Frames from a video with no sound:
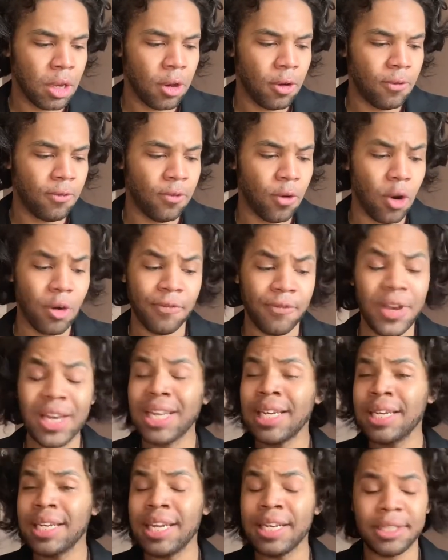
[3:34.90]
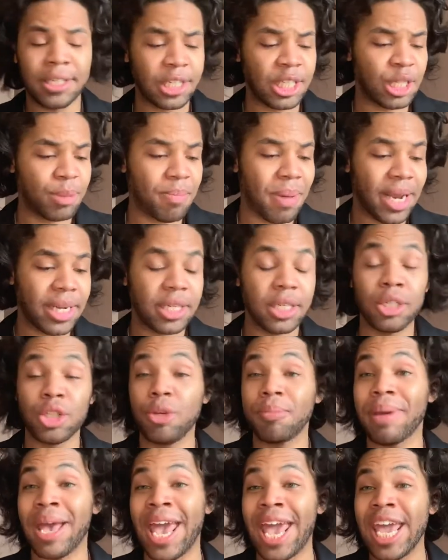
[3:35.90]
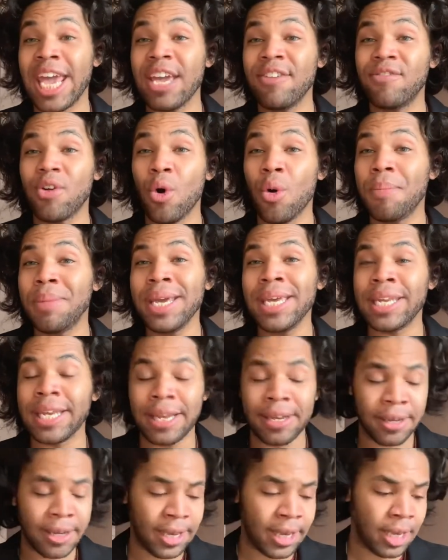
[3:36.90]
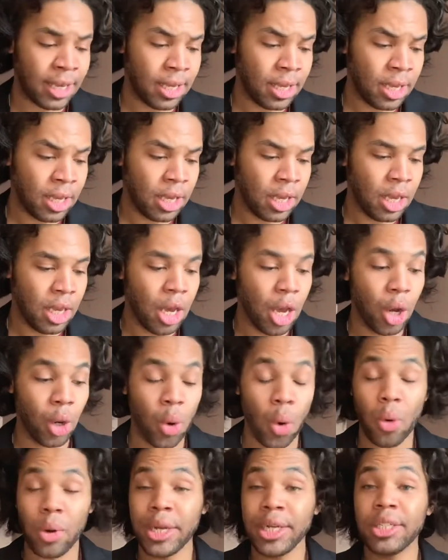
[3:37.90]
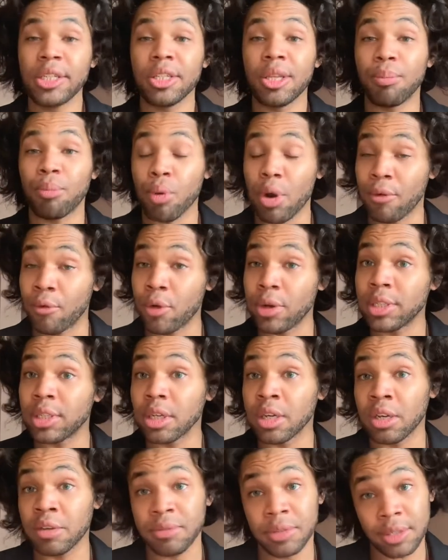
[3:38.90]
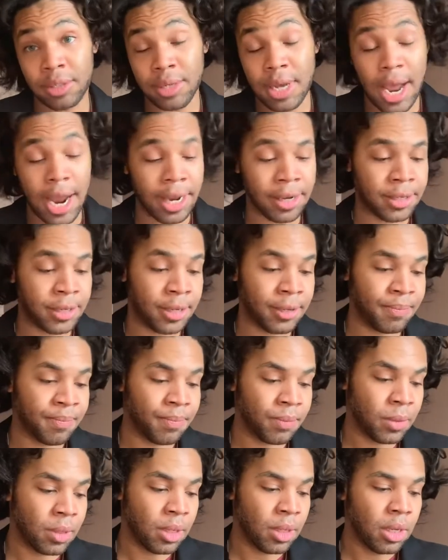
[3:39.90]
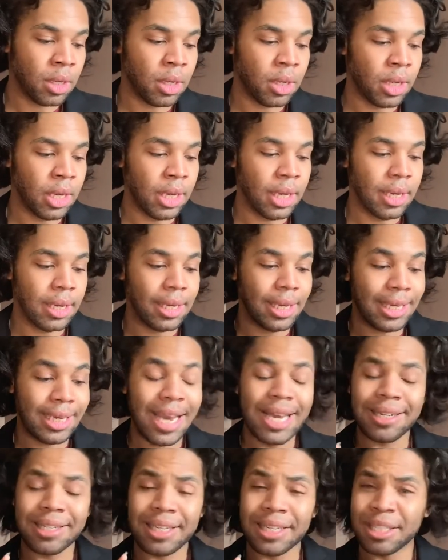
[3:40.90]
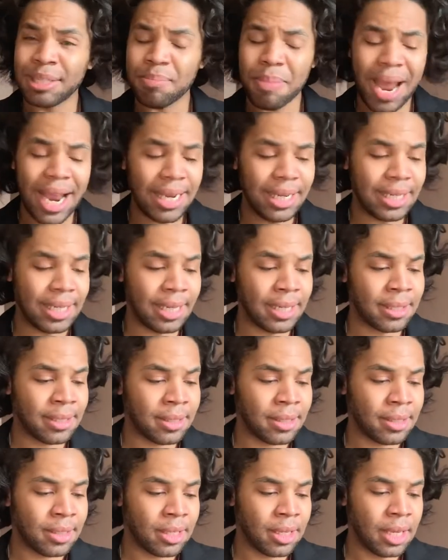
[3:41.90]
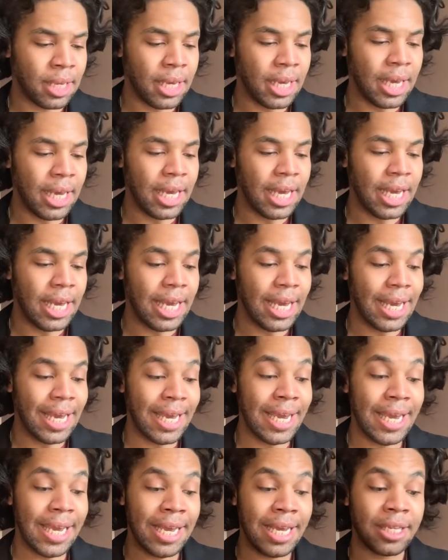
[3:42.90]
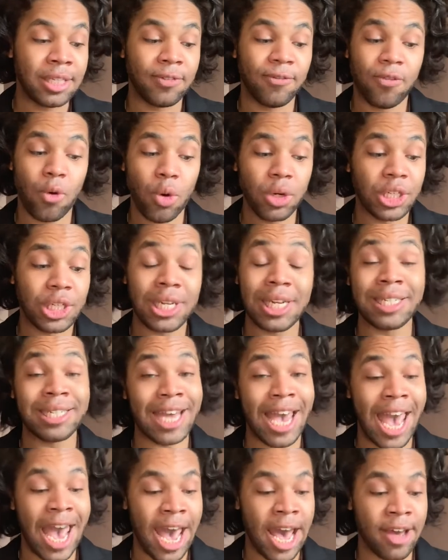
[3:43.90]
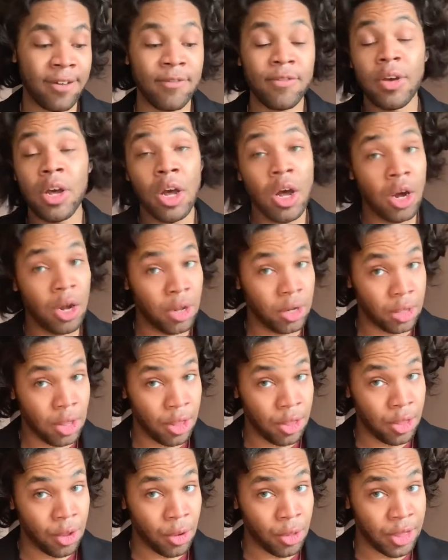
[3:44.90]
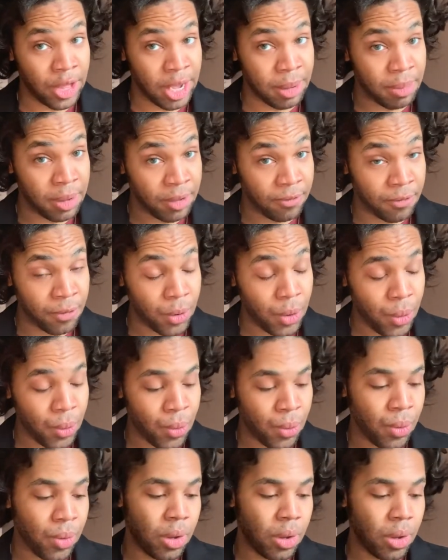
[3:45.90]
For a villain is expected to behave obediently, according to the preference of society. Yet despite this, he is fortunate to have, though they be few,